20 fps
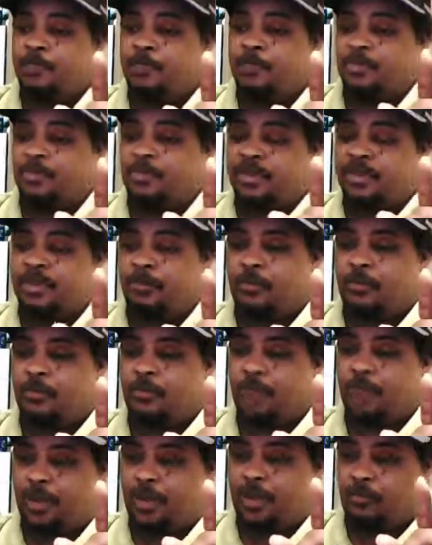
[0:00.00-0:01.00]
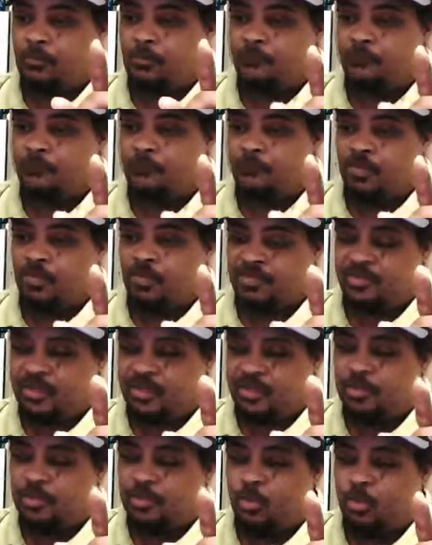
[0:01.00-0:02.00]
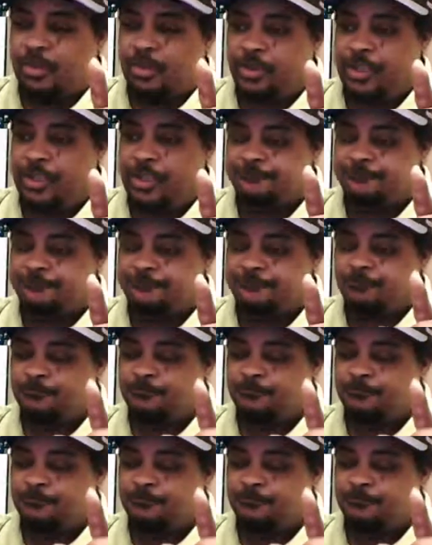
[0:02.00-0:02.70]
He was in a Camaro, a Z28.